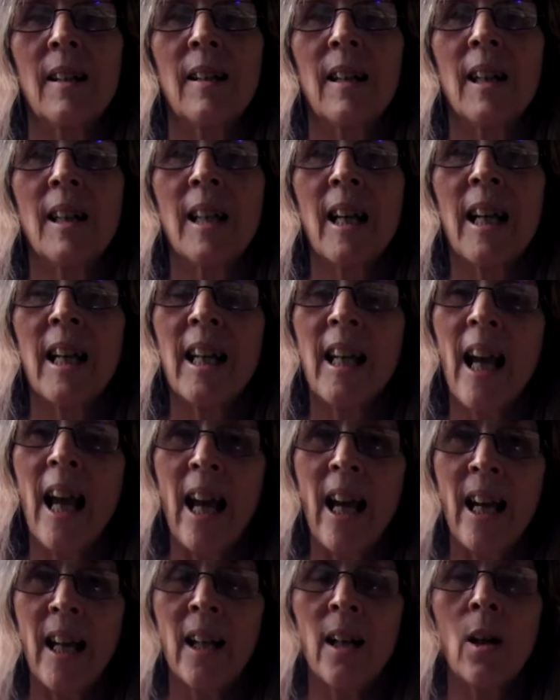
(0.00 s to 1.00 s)
that they
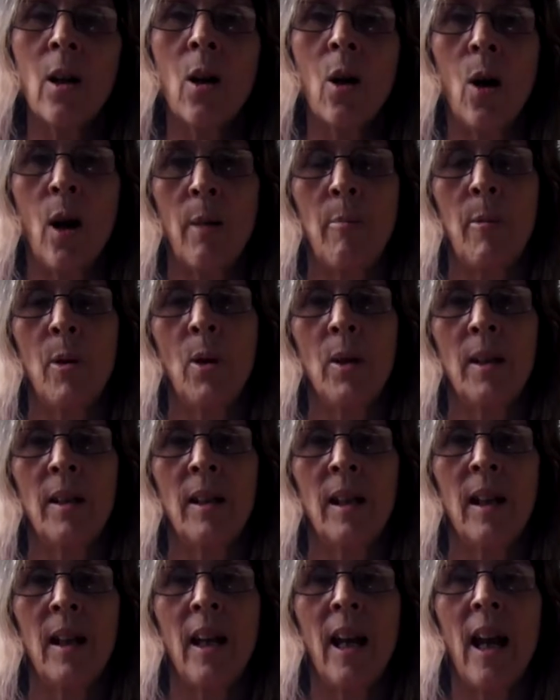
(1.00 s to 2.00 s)
can climb on
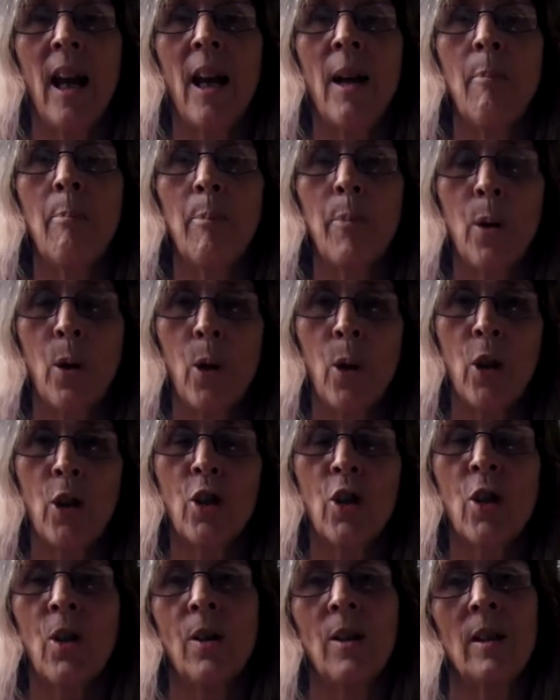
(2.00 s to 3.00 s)
and
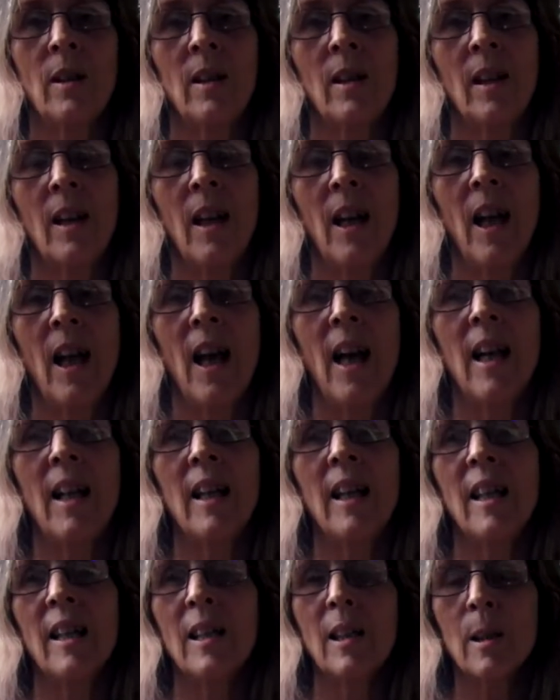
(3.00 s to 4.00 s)
perch on
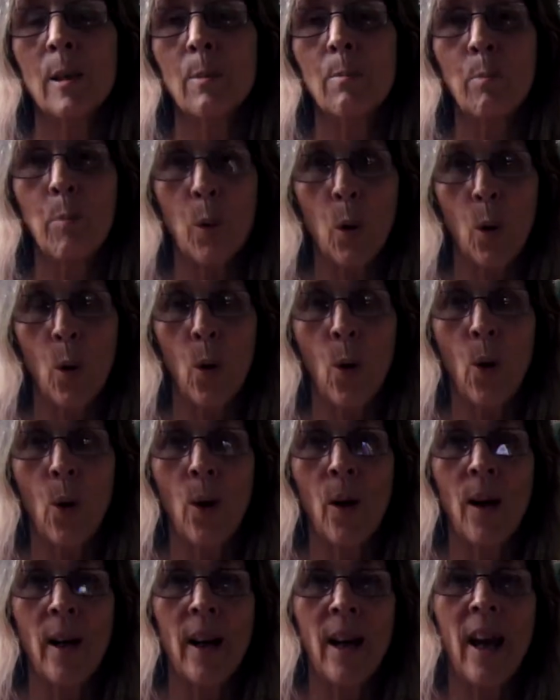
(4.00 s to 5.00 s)
and explore
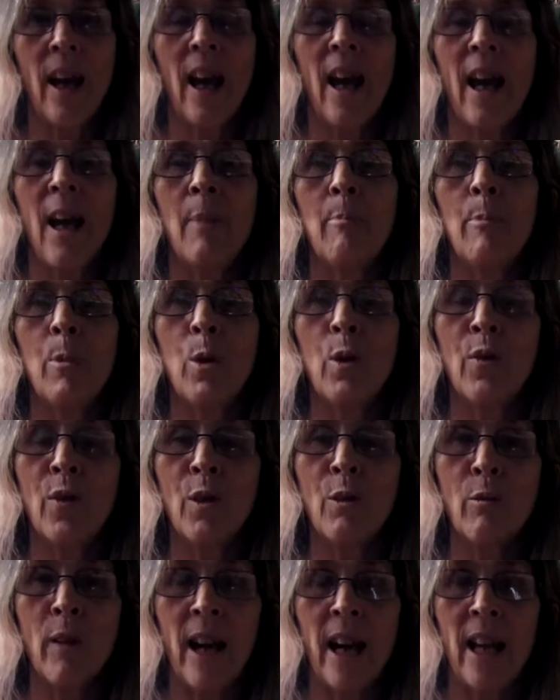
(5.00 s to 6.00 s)
and move
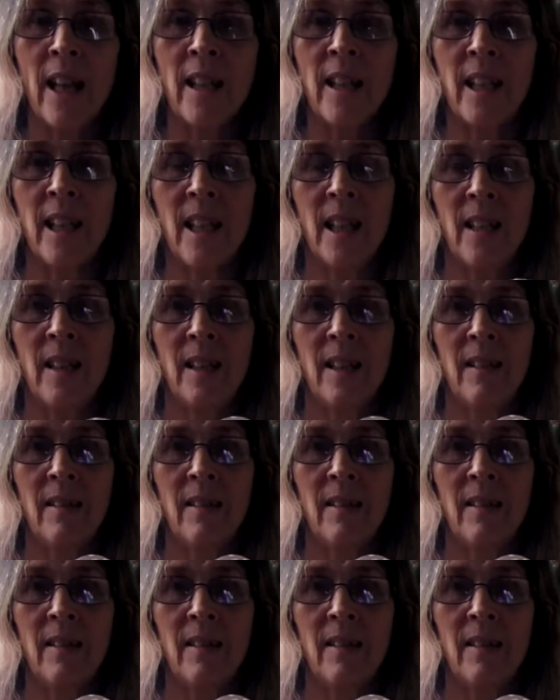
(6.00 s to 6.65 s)
around in.